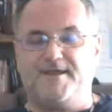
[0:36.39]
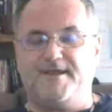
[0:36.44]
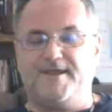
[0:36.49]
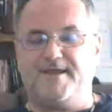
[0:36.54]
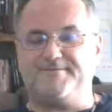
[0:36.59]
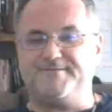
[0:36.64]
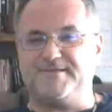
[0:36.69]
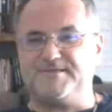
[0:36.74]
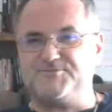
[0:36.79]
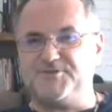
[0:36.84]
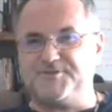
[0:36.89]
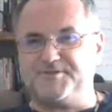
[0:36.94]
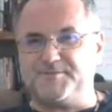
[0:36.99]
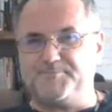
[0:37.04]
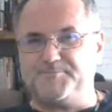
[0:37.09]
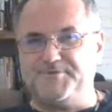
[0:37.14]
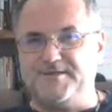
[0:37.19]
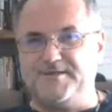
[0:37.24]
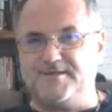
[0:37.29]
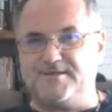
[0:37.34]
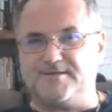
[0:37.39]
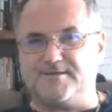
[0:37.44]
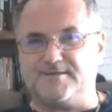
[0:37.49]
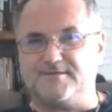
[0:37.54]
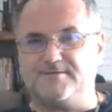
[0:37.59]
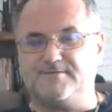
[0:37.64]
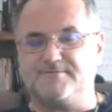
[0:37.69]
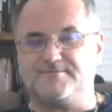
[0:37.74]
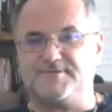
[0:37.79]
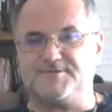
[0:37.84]
And that's not appealing.
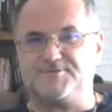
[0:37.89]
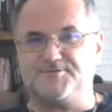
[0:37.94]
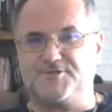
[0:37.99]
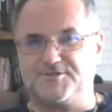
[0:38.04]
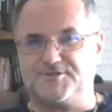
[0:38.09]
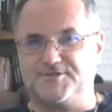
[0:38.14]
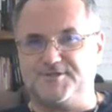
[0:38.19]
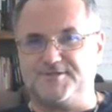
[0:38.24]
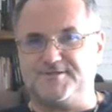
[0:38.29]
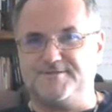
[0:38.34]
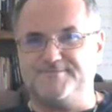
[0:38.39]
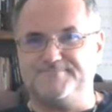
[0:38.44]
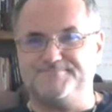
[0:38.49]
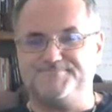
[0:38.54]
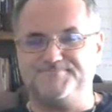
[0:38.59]
That's not good.